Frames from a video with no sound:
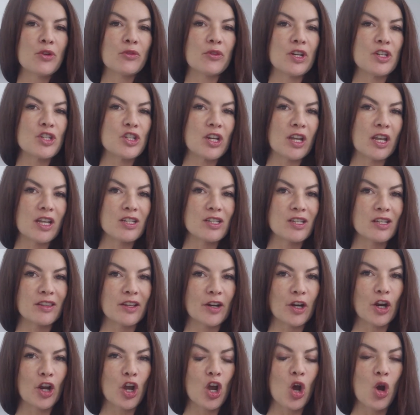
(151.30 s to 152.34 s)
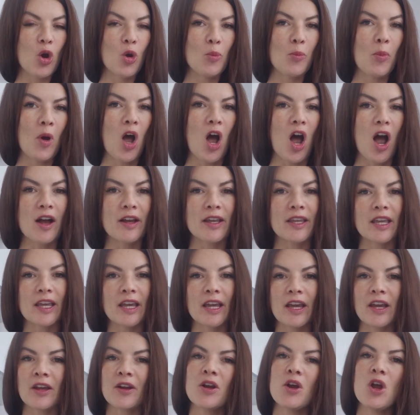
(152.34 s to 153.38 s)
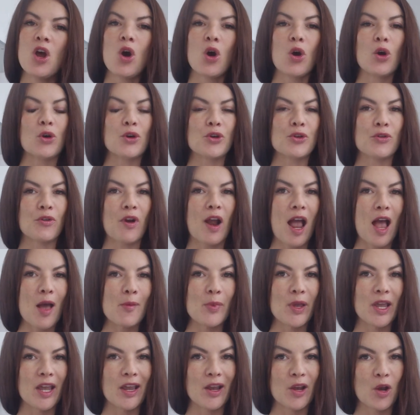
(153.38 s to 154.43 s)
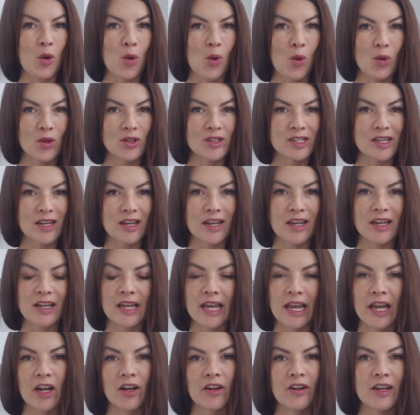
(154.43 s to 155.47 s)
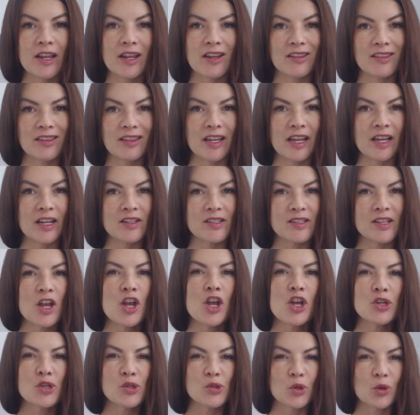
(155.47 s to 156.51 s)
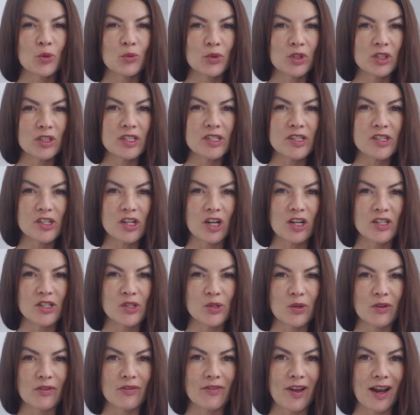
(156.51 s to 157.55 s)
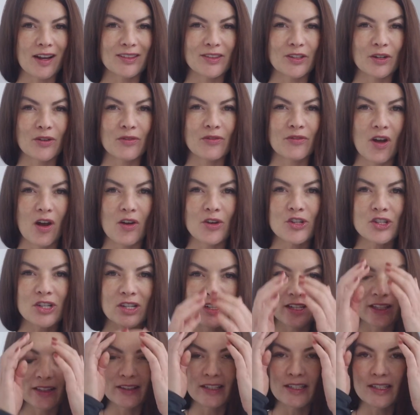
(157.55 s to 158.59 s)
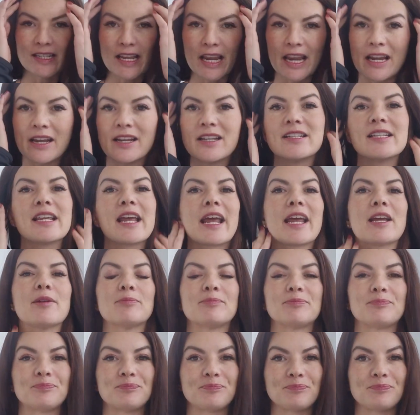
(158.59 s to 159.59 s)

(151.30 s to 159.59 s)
reaching into their coat pocket, or grabbing, holding, carrying things. So it really starts to affect their function in the day-to-day.